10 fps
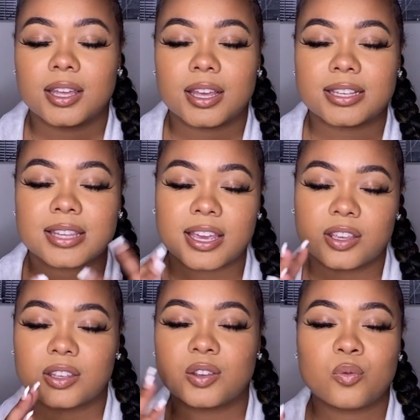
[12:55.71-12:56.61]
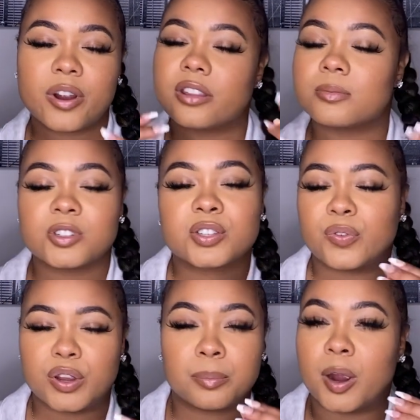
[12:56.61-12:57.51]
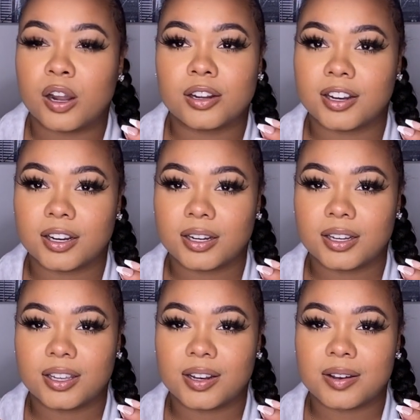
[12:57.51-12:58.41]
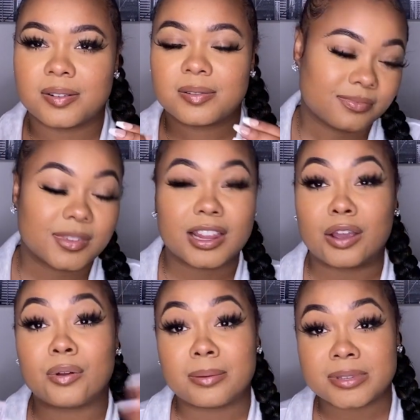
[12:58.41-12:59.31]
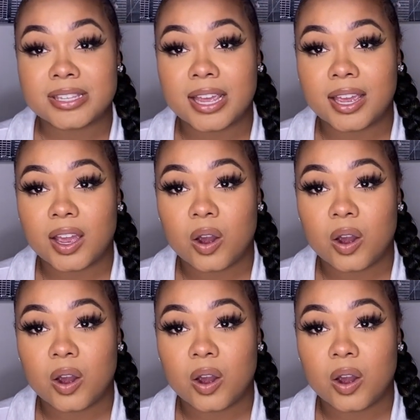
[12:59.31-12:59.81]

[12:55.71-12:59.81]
it's like you wear them just for your partner, you know? Like when I'm staying at